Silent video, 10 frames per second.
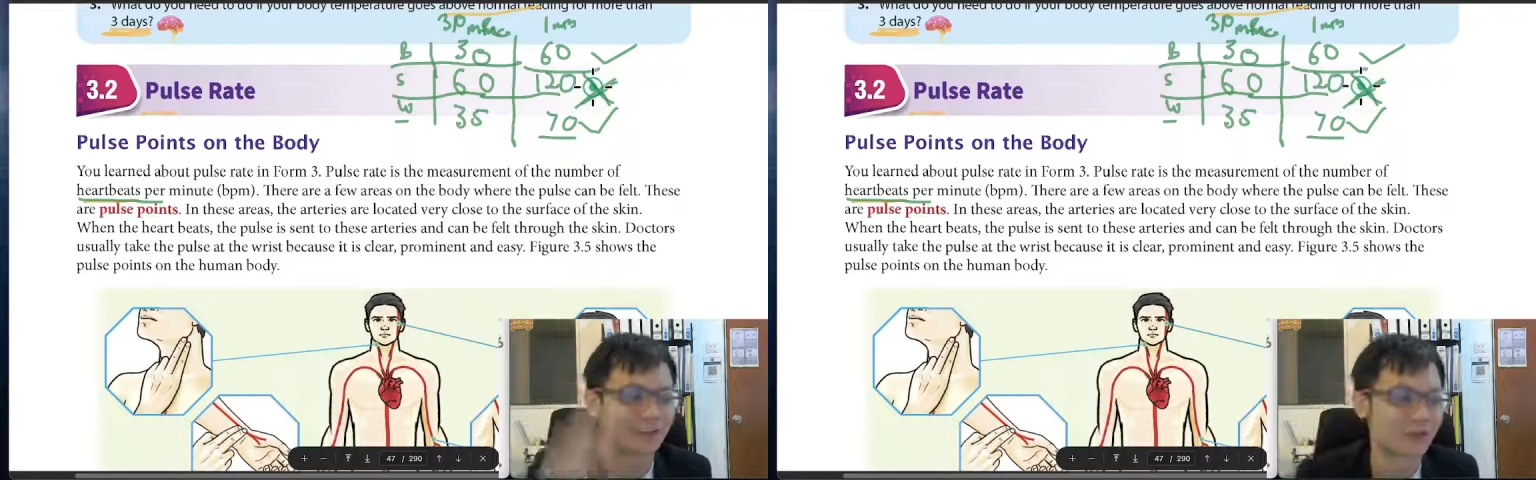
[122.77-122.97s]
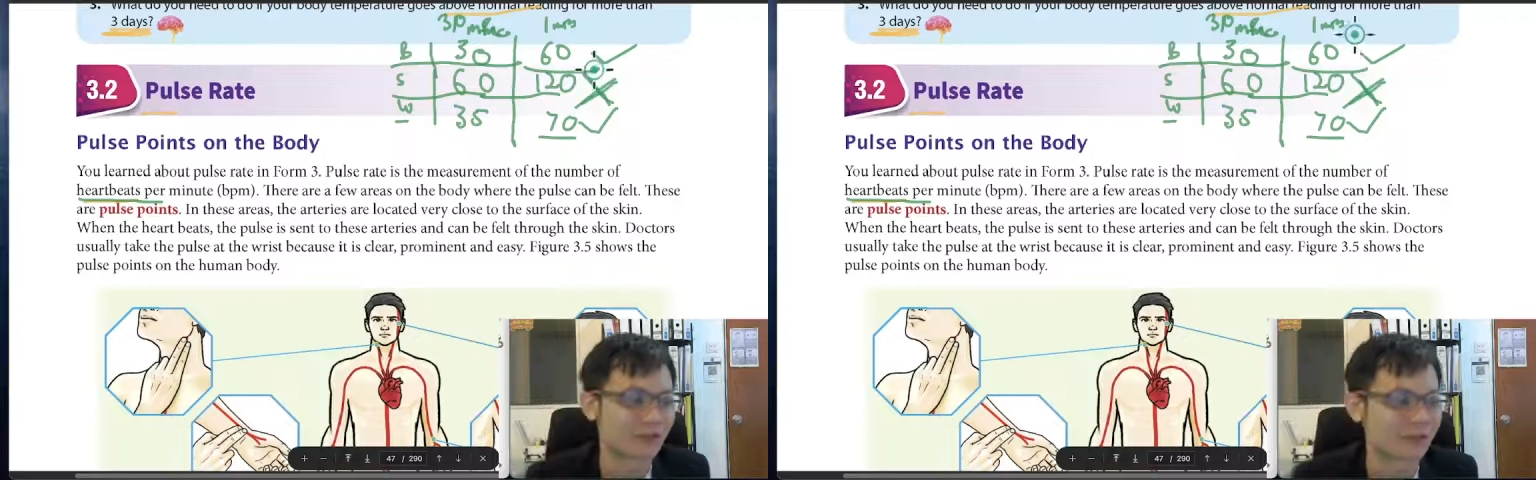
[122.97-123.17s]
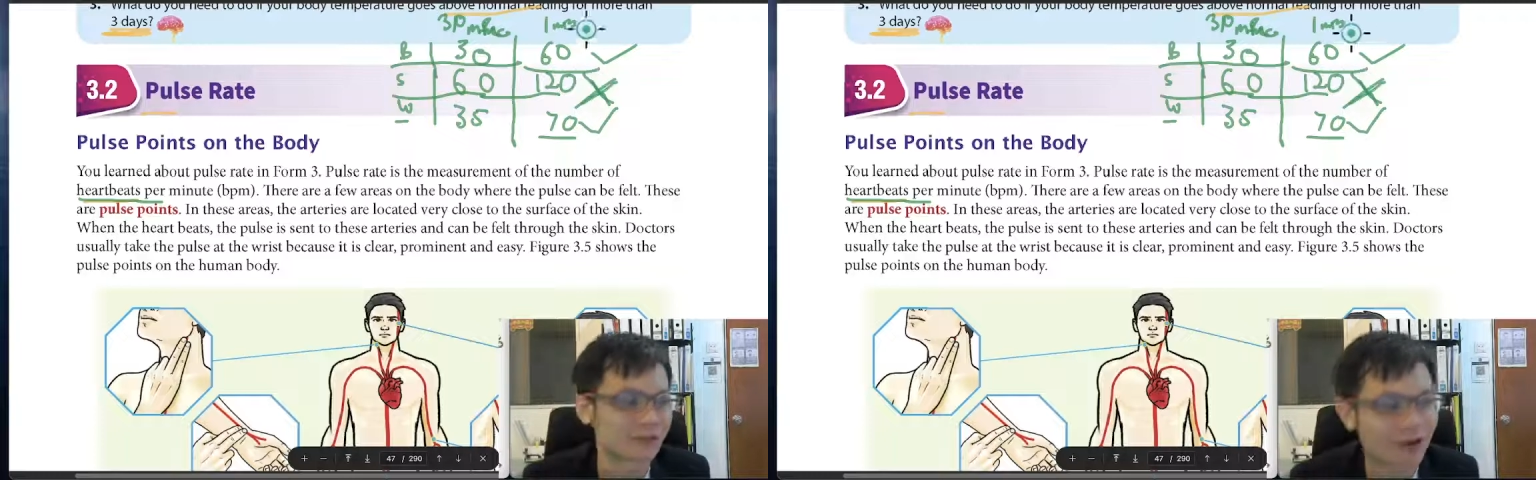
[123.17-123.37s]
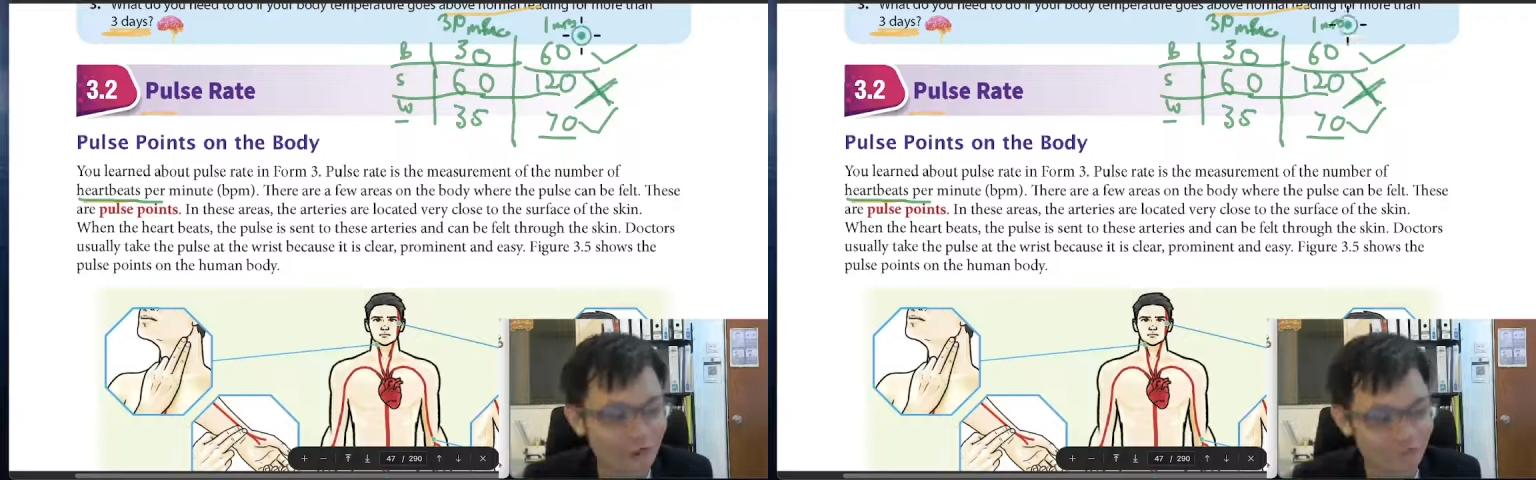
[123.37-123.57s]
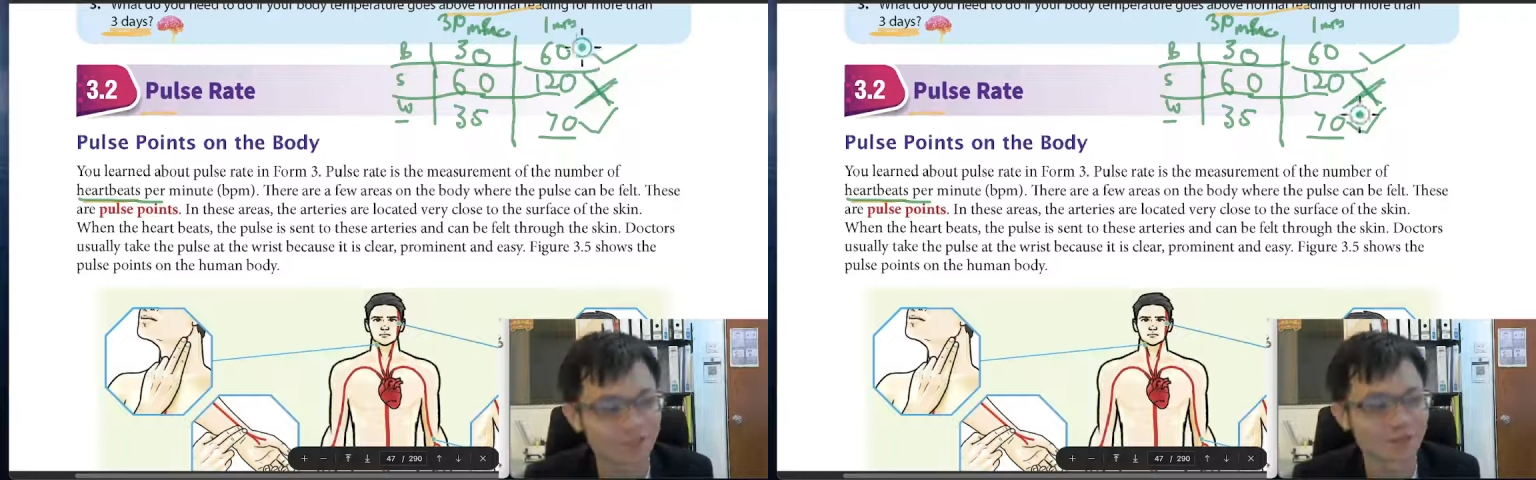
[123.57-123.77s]
body now,
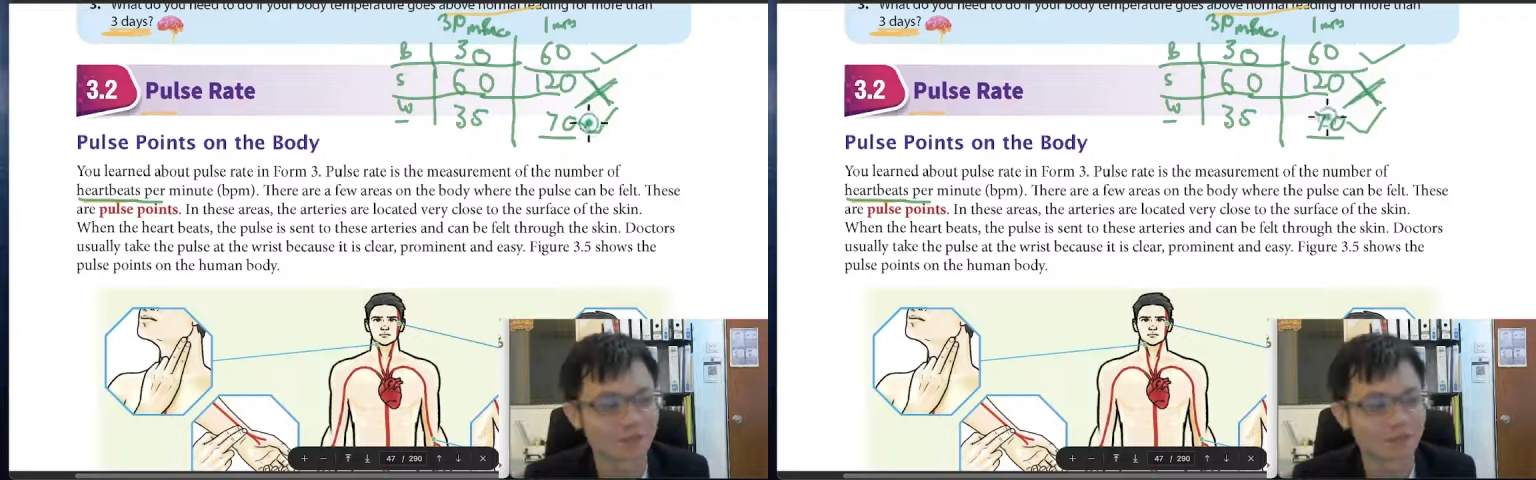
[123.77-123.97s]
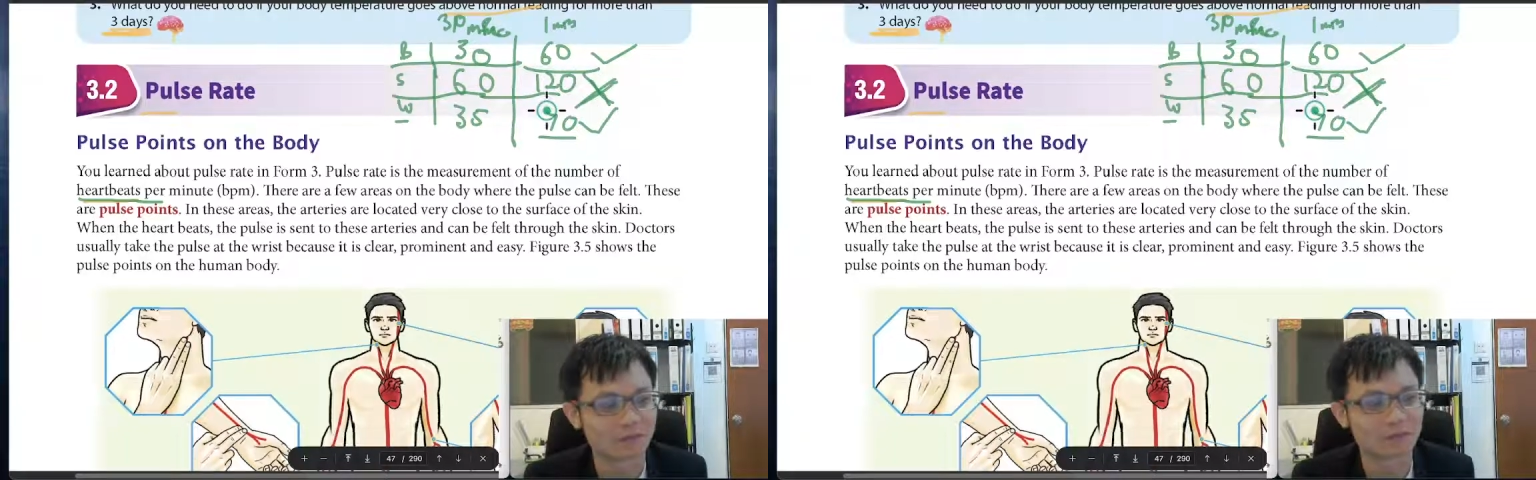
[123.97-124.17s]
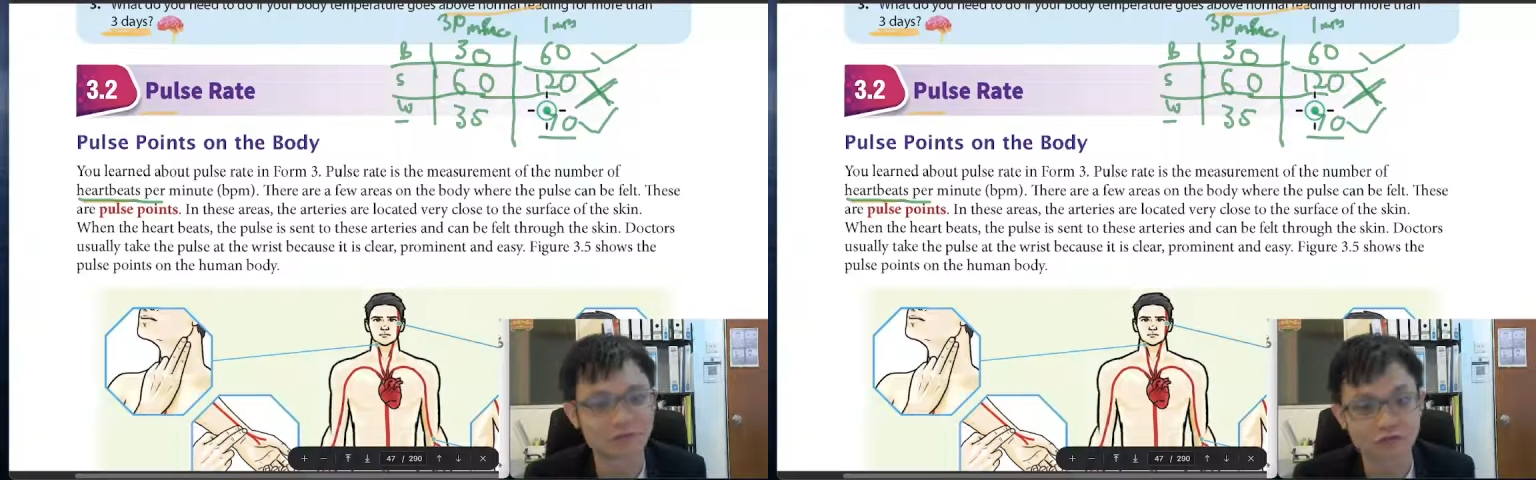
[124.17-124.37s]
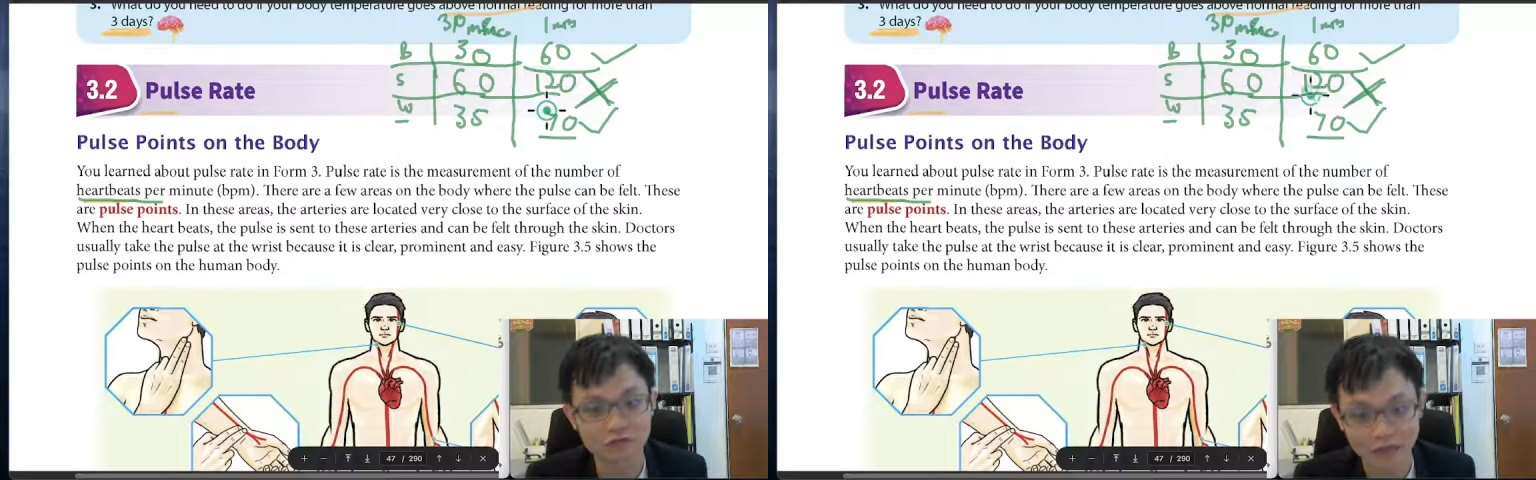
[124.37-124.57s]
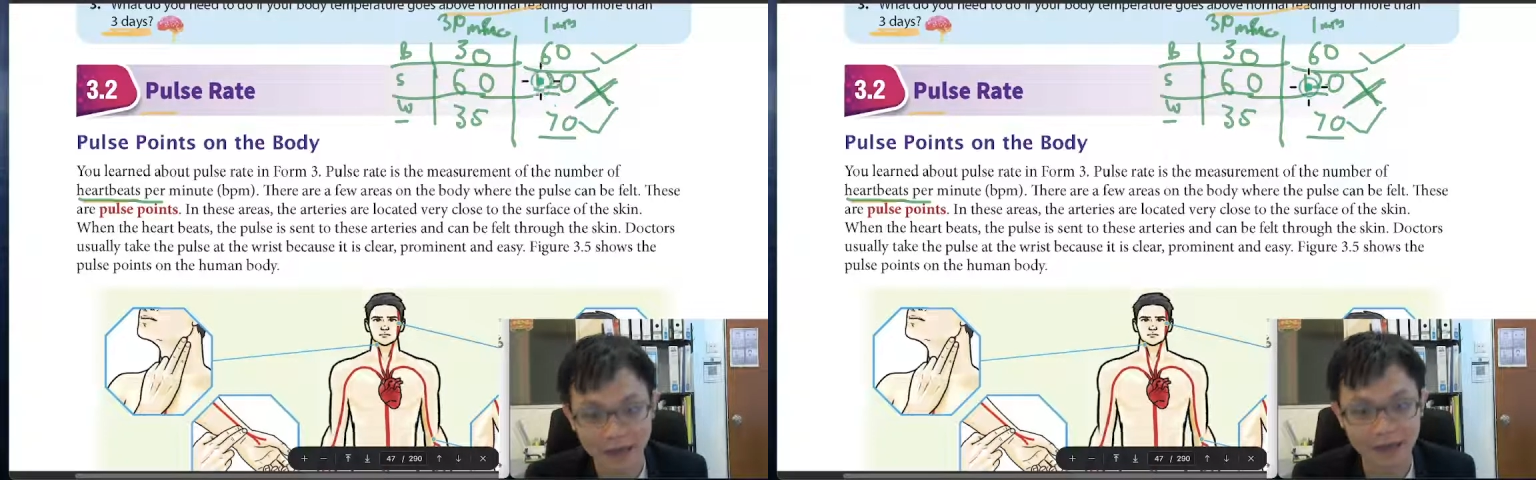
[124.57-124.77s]
because too high